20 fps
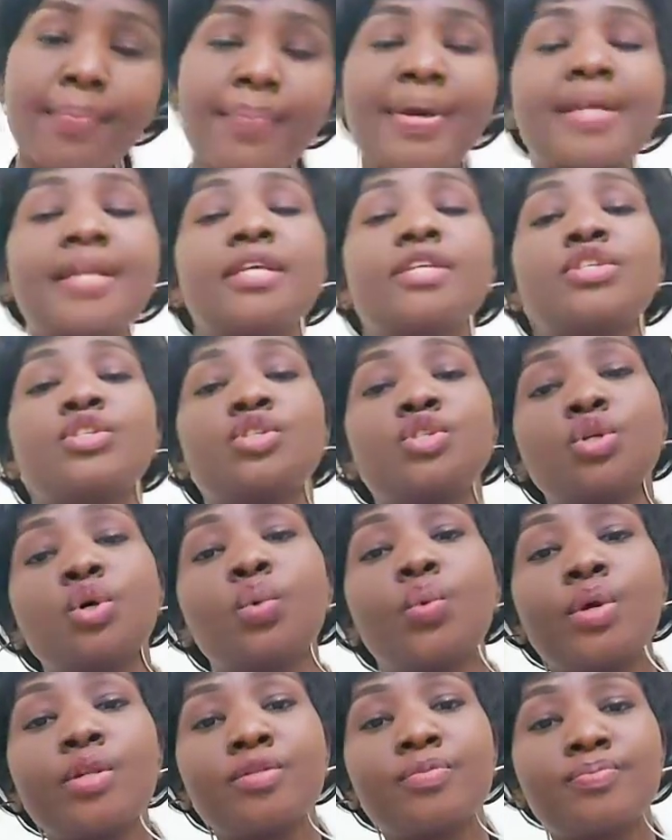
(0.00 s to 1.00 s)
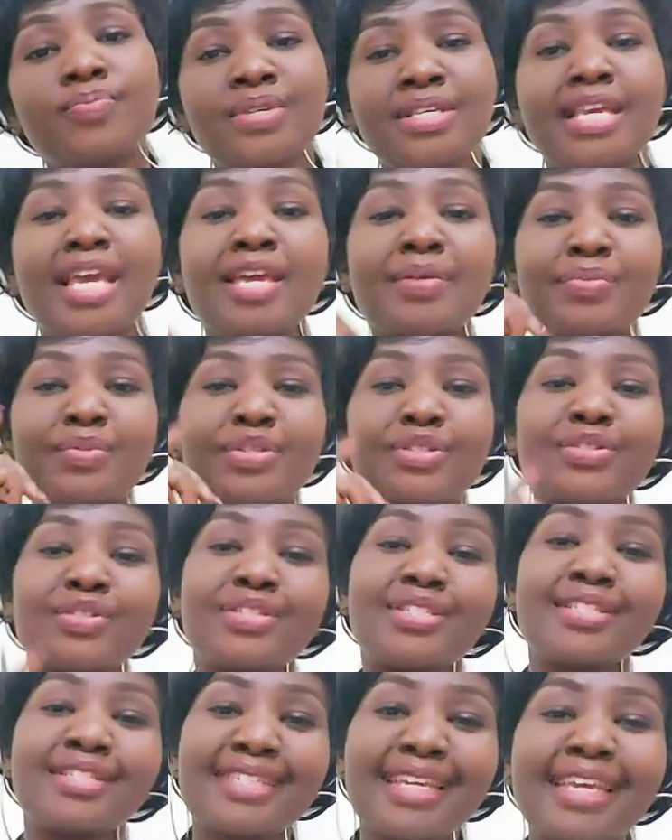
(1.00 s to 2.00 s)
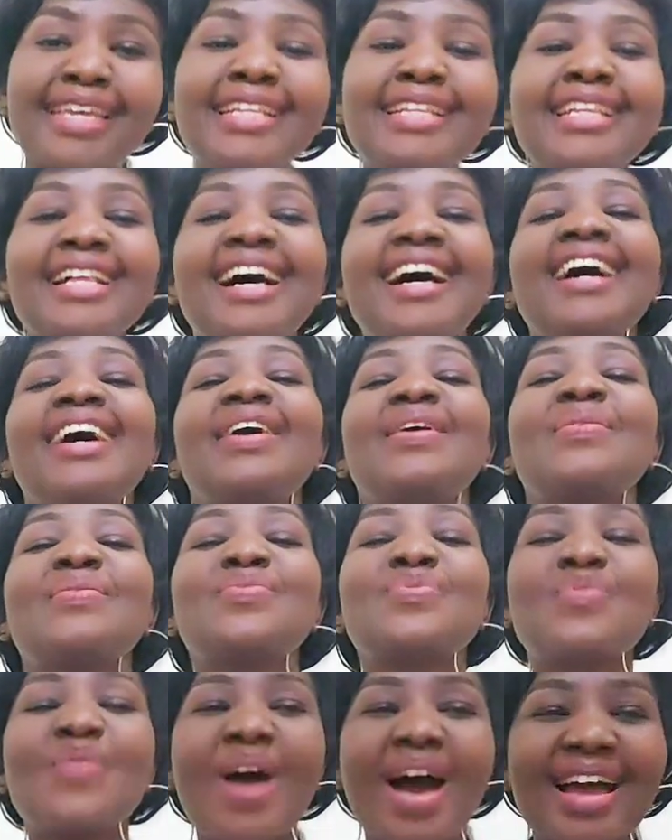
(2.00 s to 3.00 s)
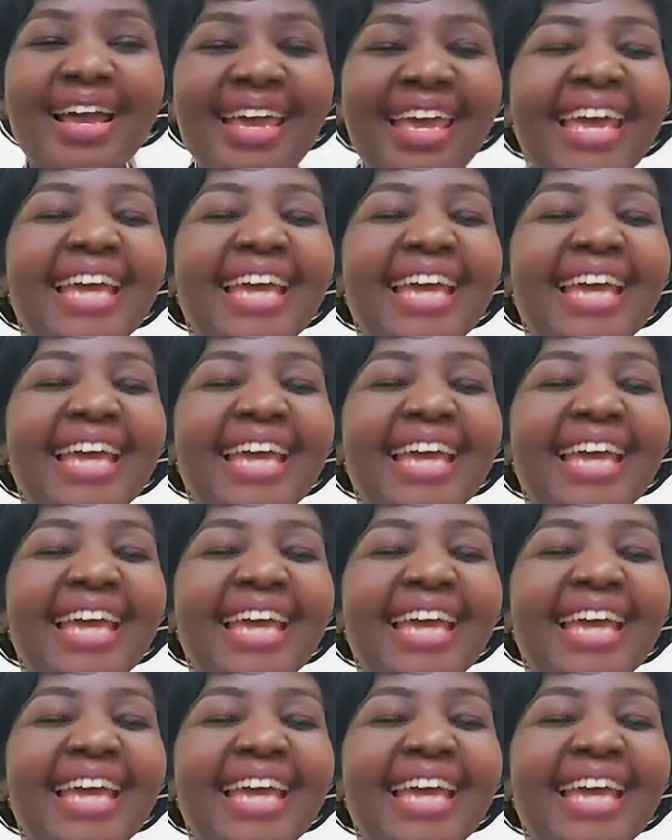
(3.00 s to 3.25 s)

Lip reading: but you will be able to still work.